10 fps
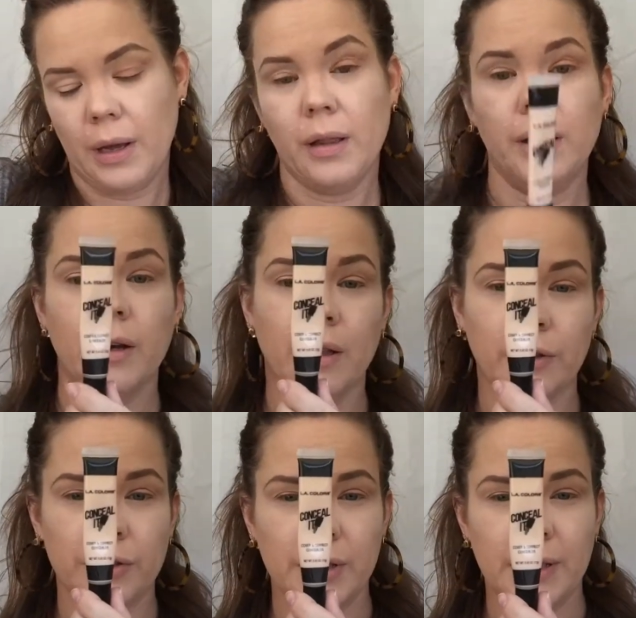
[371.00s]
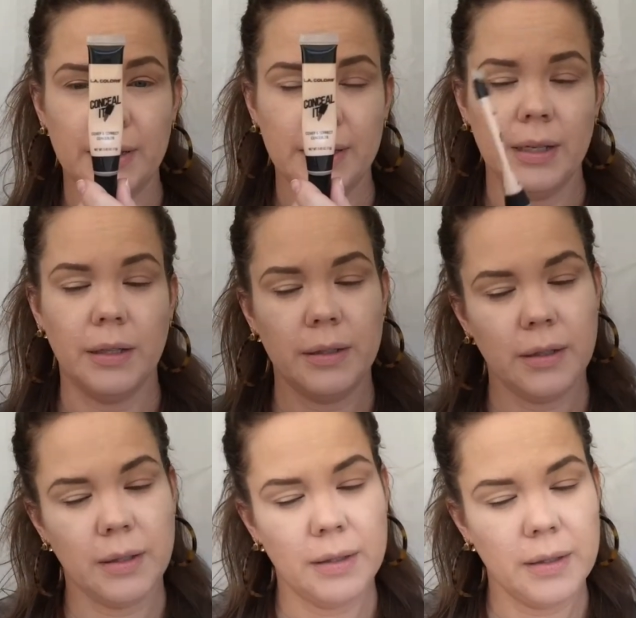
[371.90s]
LA Colors
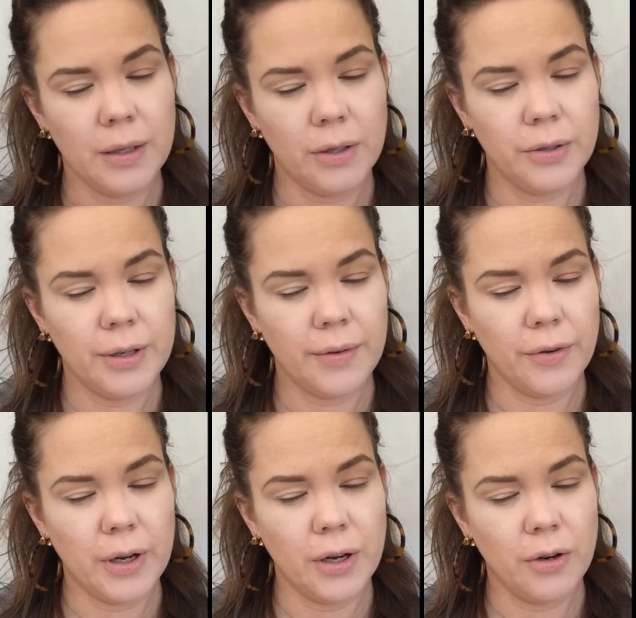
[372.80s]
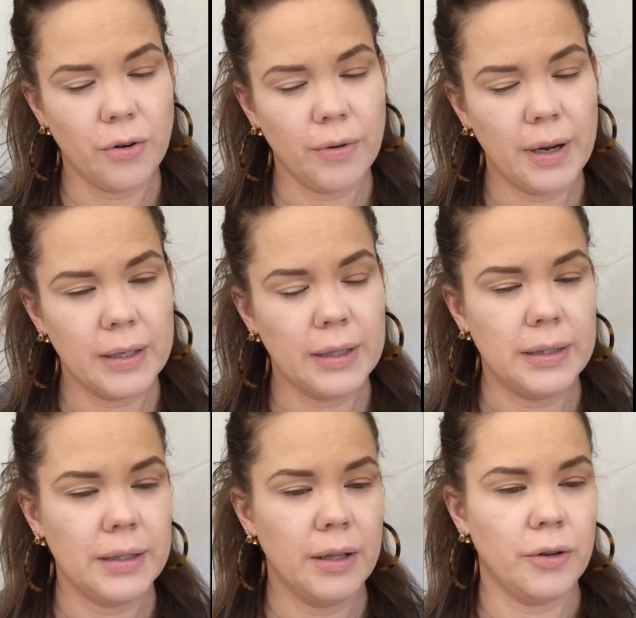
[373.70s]
Concealer Cover and Correct
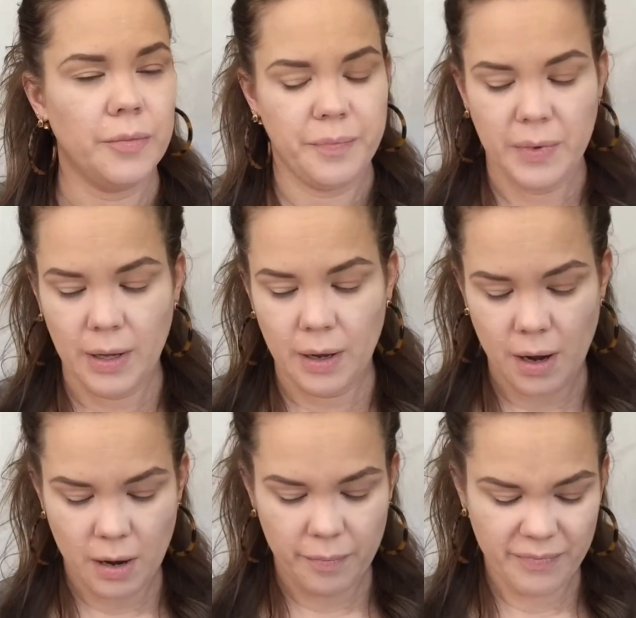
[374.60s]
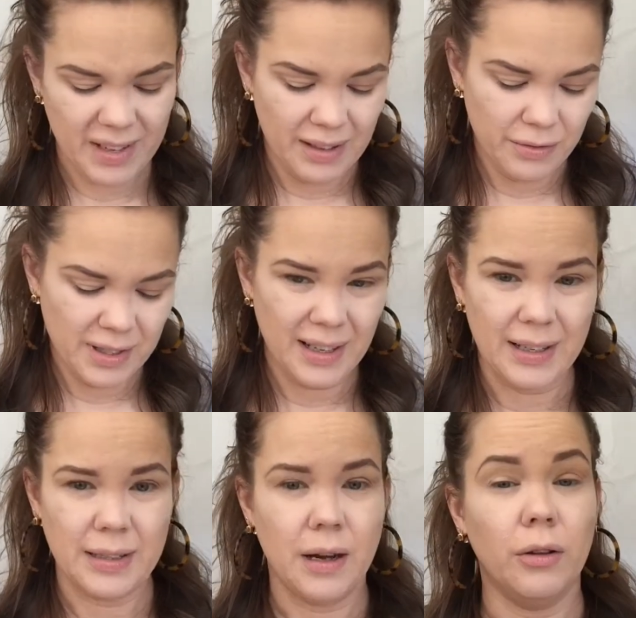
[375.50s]
Concealer. It was like
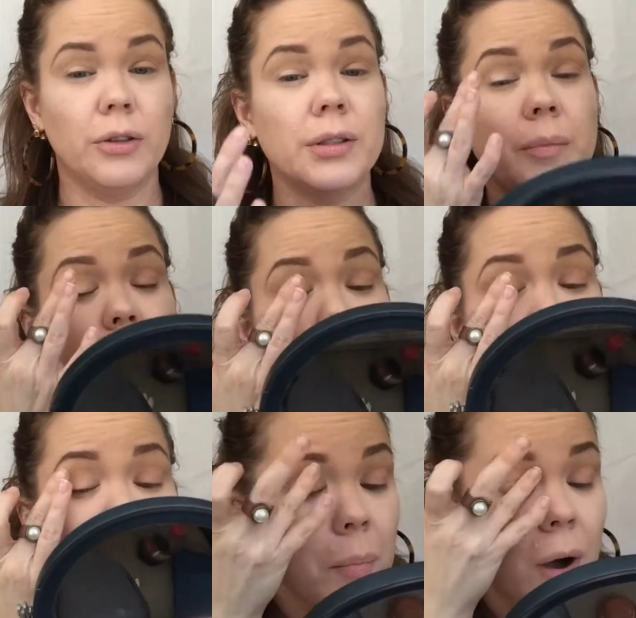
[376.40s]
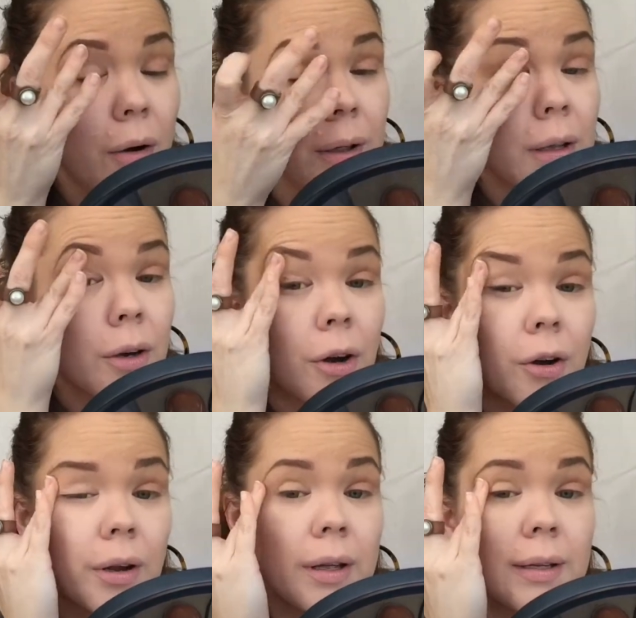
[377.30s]
$1 or something. I bought it in a
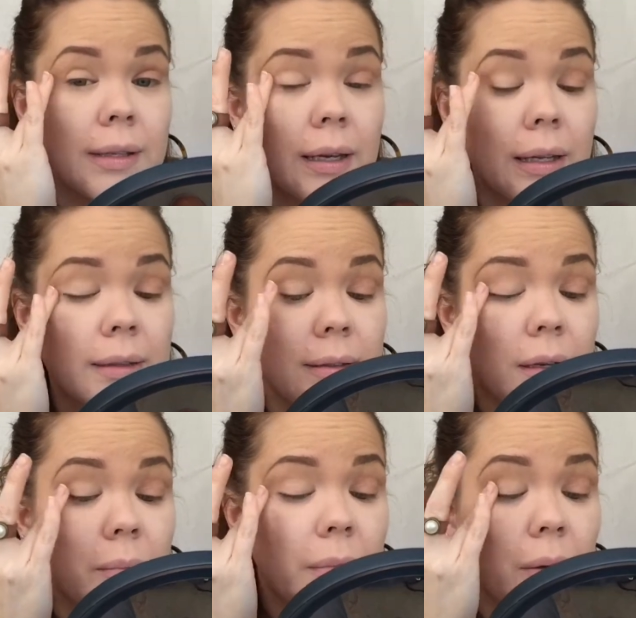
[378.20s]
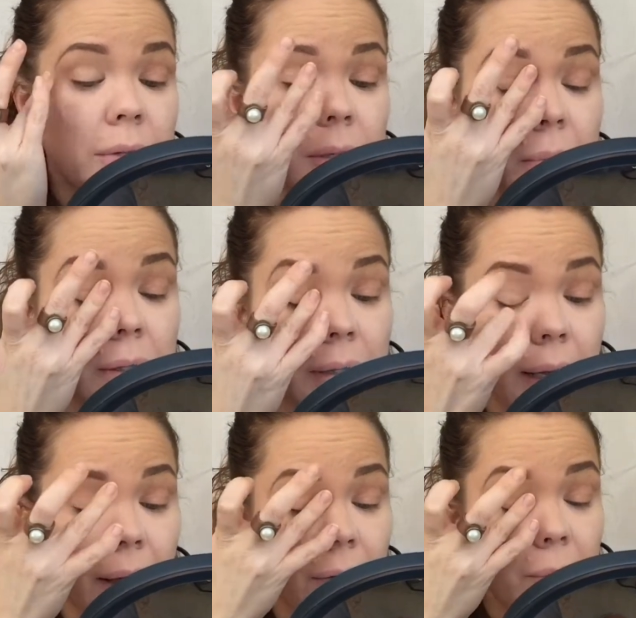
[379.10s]
hurry because I needed some. I was completely
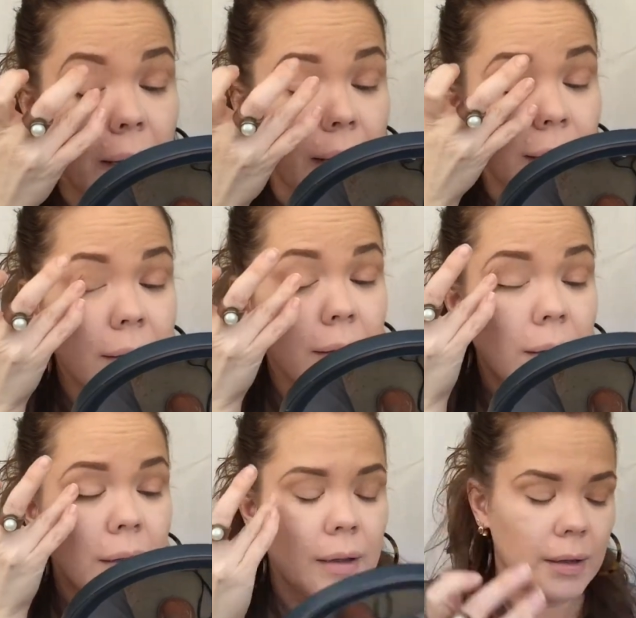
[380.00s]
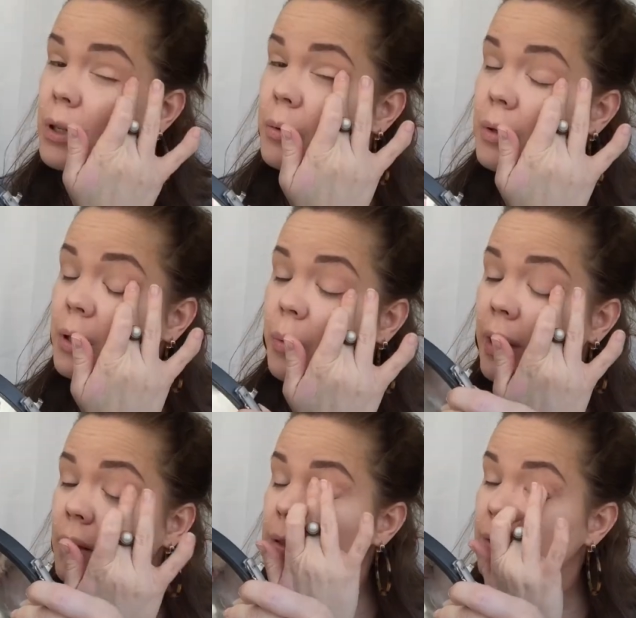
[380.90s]
out of mine. Really, really
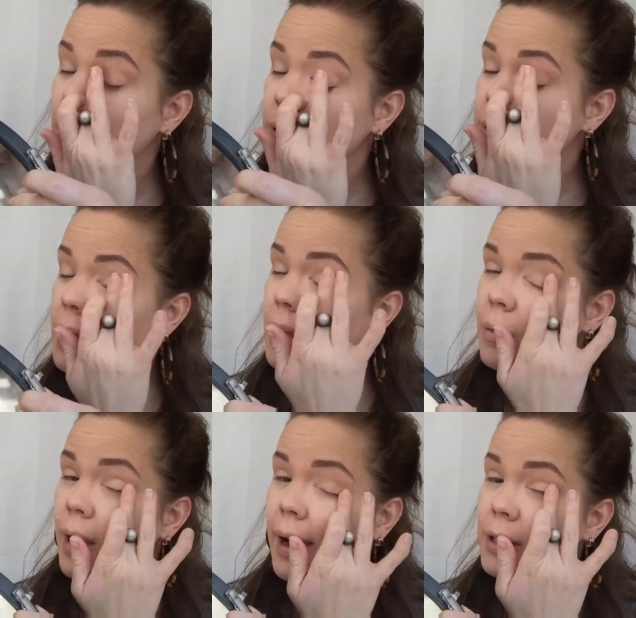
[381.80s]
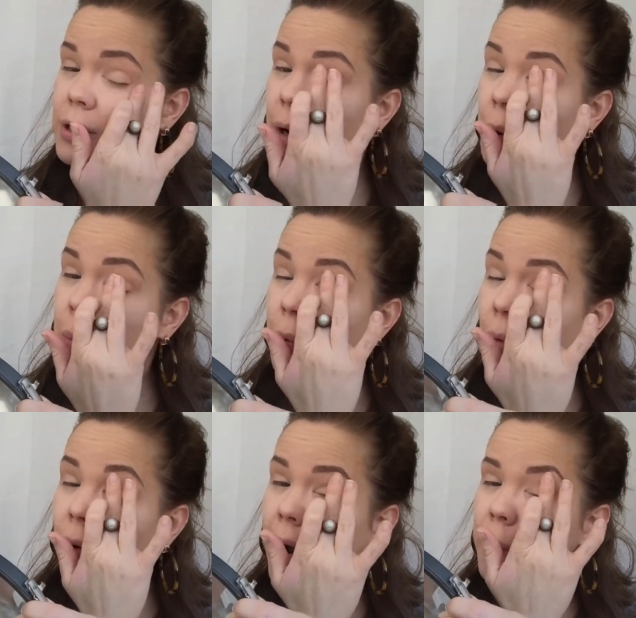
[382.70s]
well as far as a eyeshadow
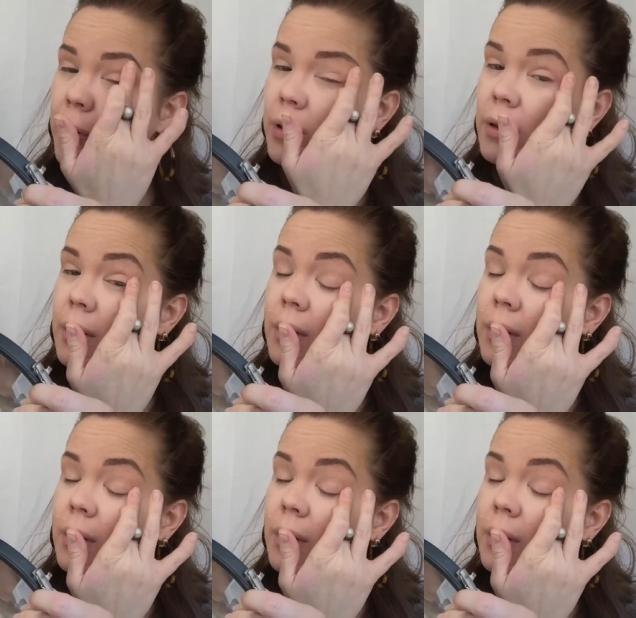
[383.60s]
primer.